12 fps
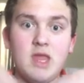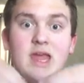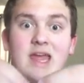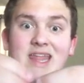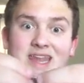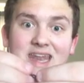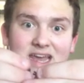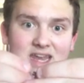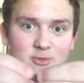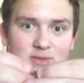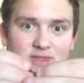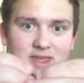Not
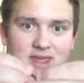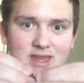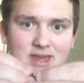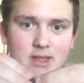doing that.